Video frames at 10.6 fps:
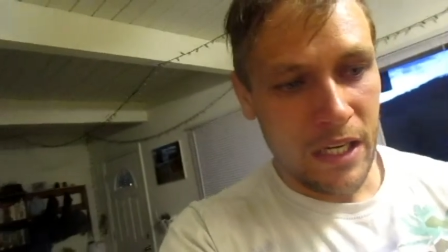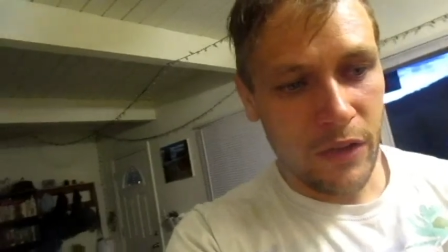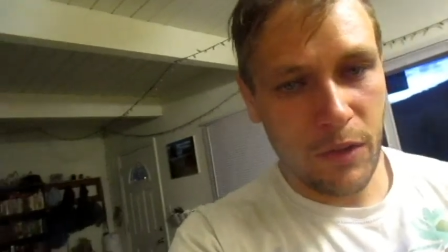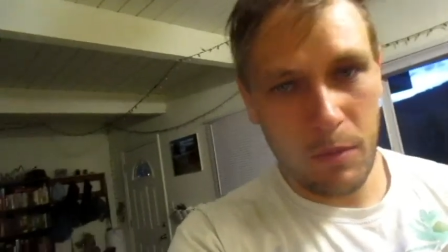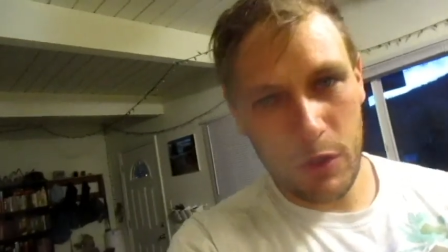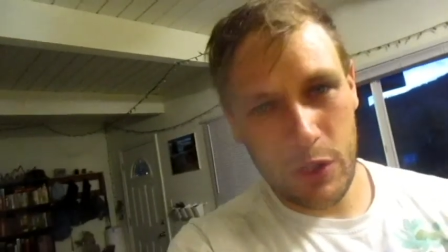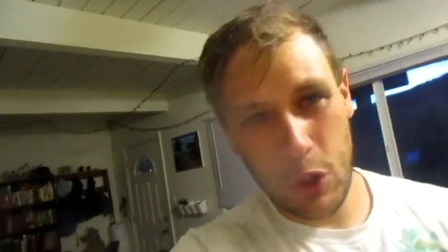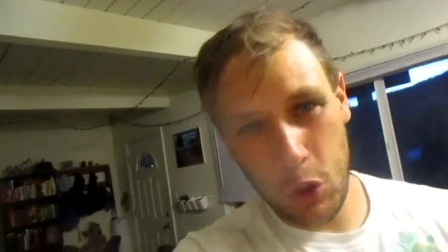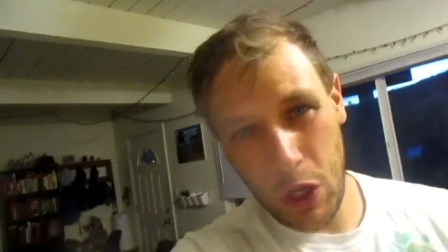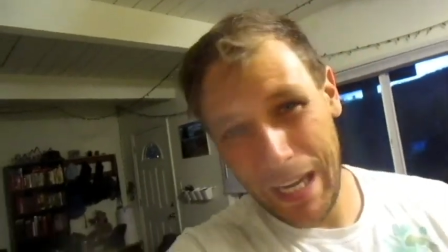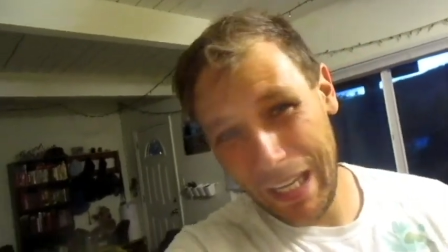the most
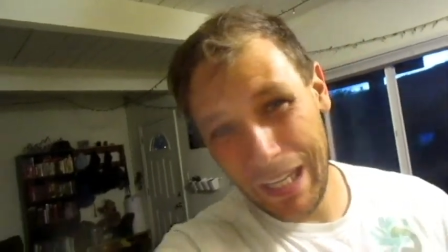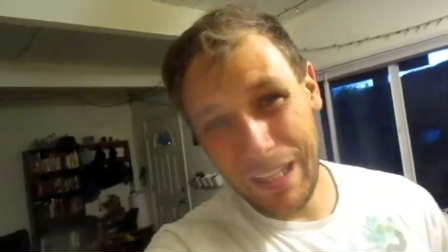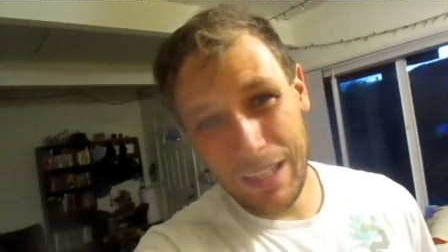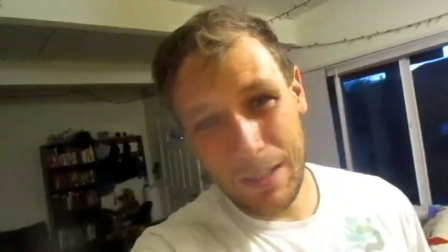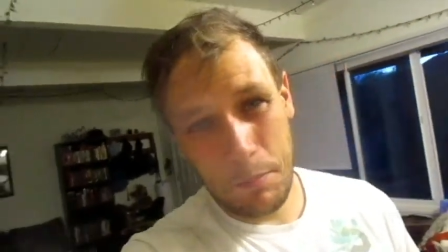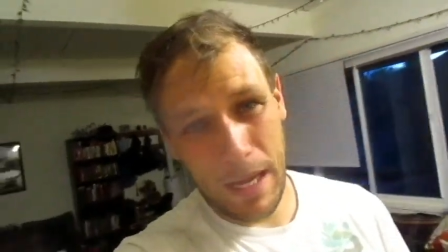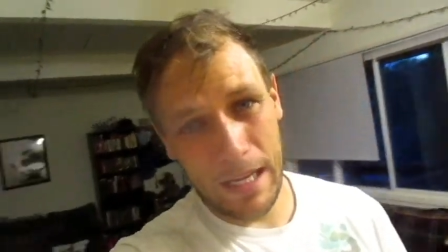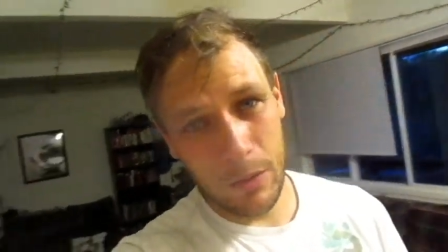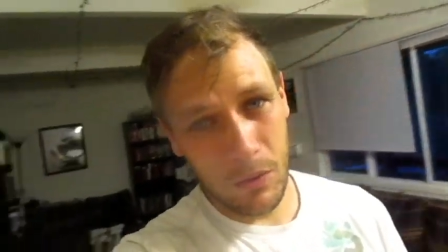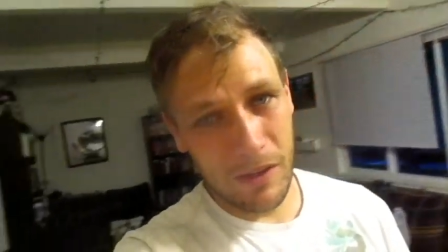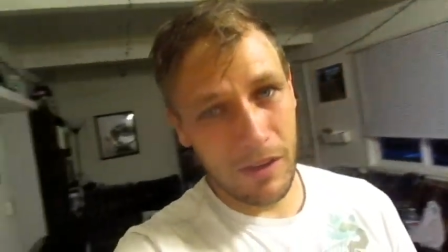cranky and in
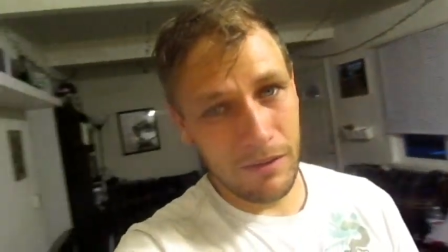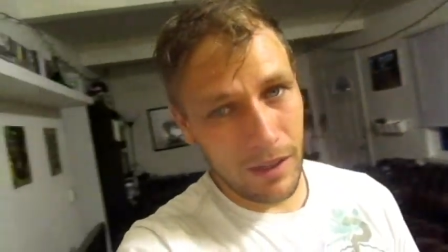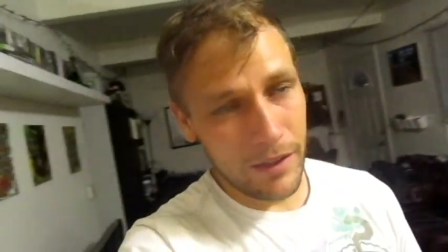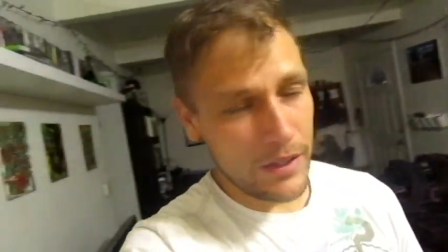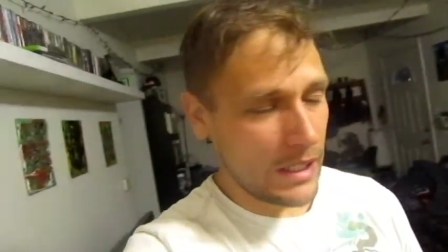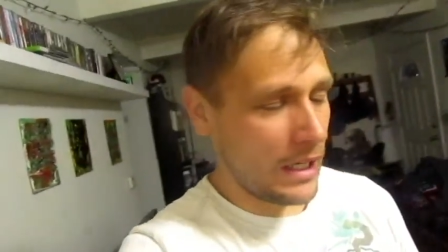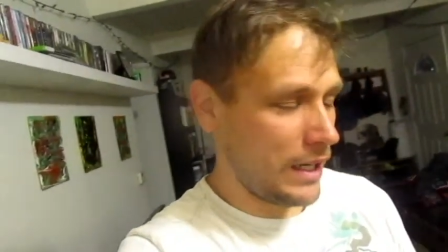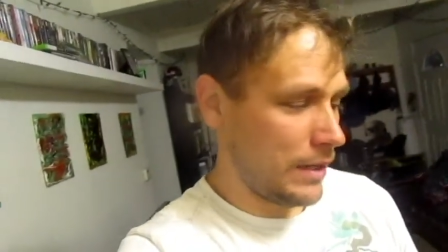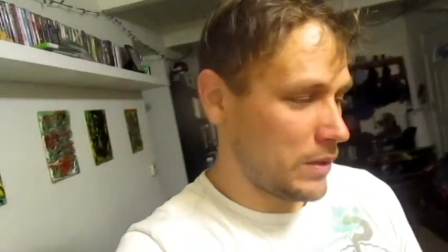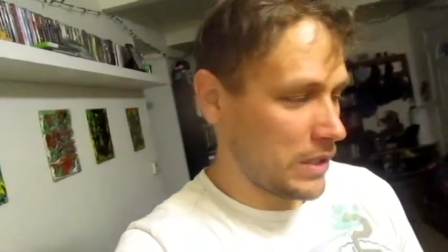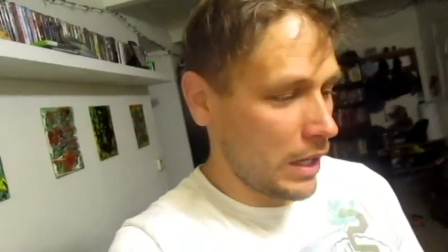pain we've ever seen
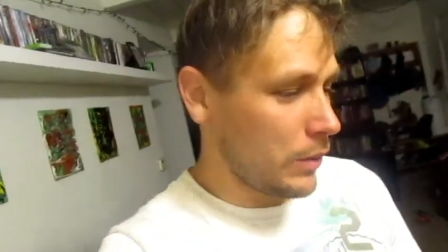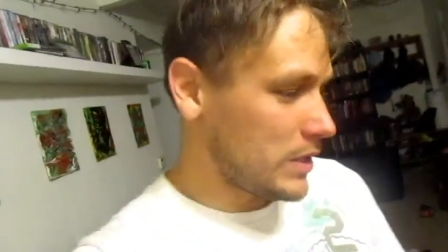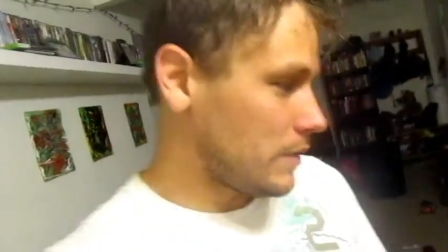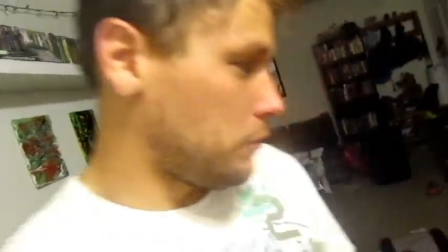him. So that wasn't